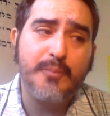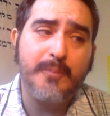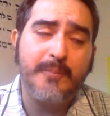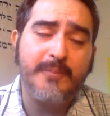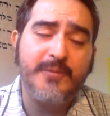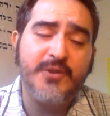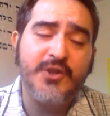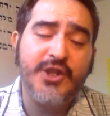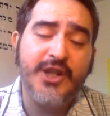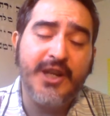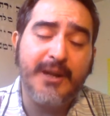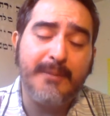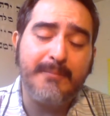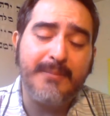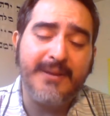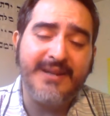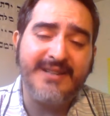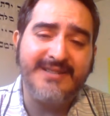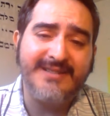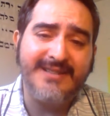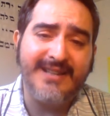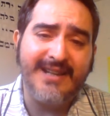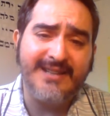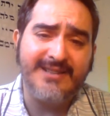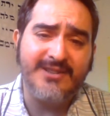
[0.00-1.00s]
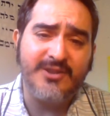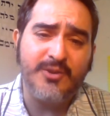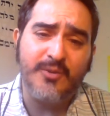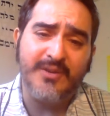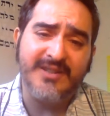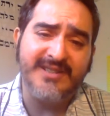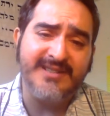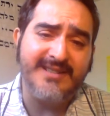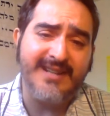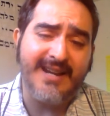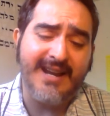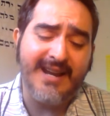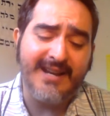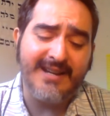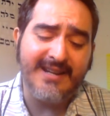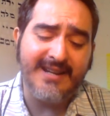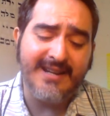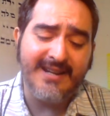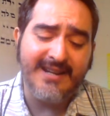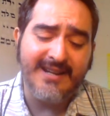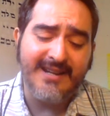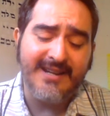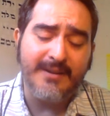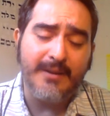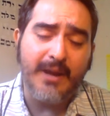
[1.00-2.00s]
Chip says to his dad
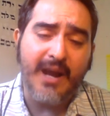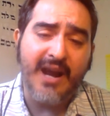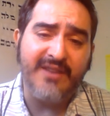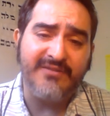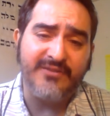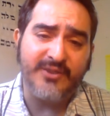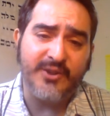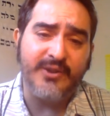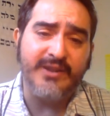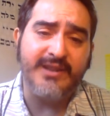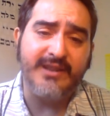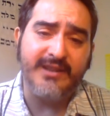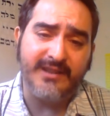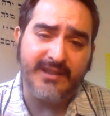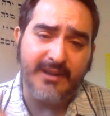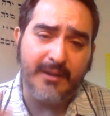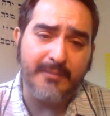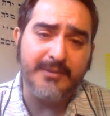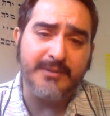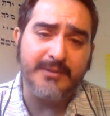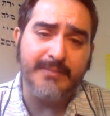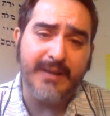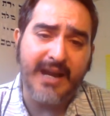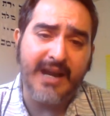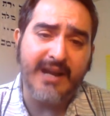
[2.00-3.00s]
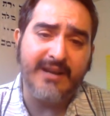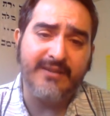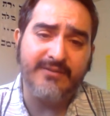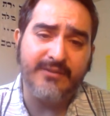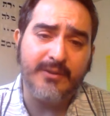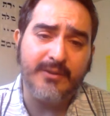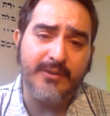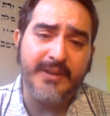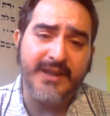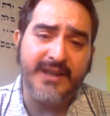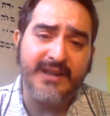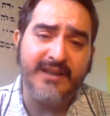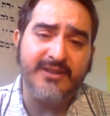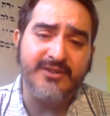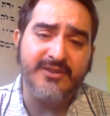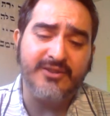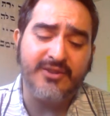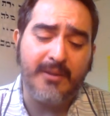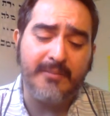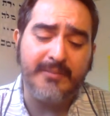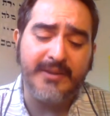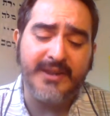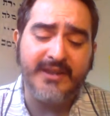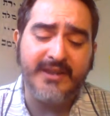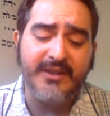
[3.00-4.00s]
after he comes back from being a
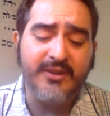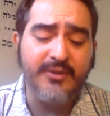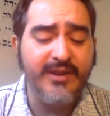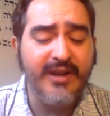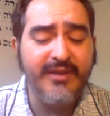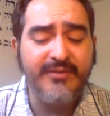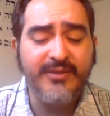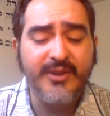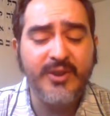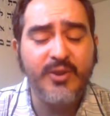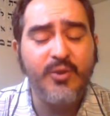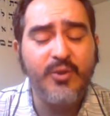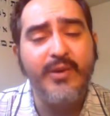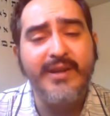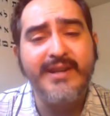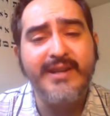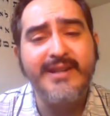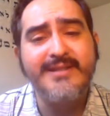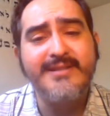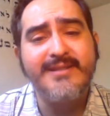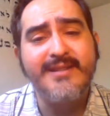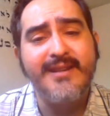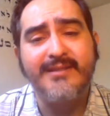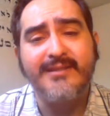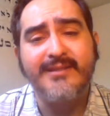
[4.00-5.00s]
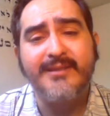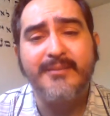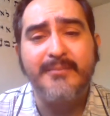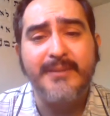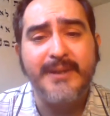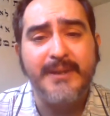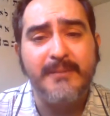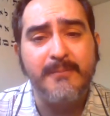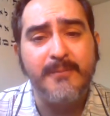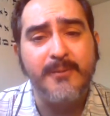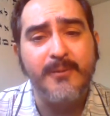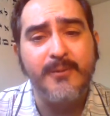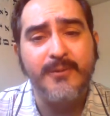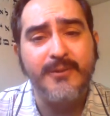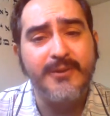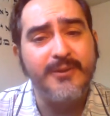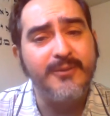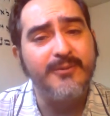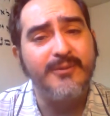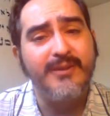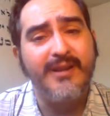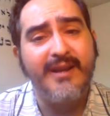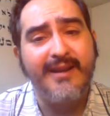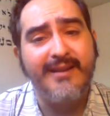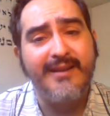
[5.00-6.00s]
zombie, "You never quit on the people
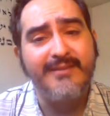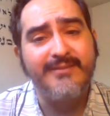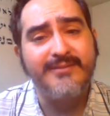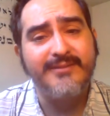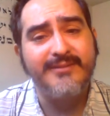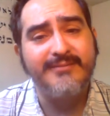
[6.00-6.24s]
you love."